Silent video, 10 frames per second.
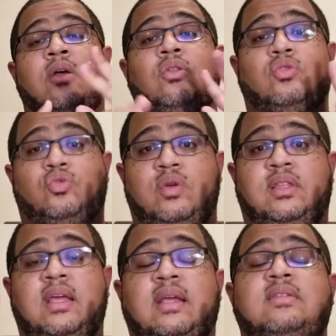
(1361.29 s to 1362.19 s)
Those three
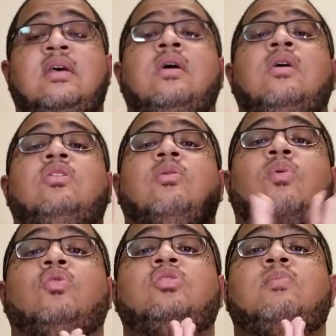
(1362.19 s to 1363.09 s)
things. The
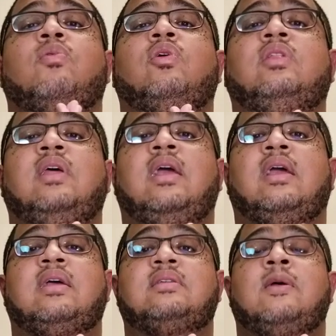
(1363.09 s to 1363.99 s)
most important thing
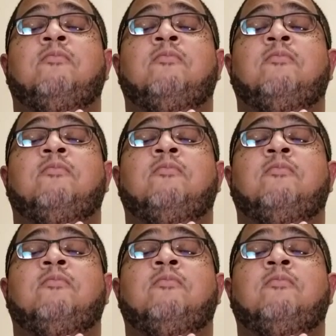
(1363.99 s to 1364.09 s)
is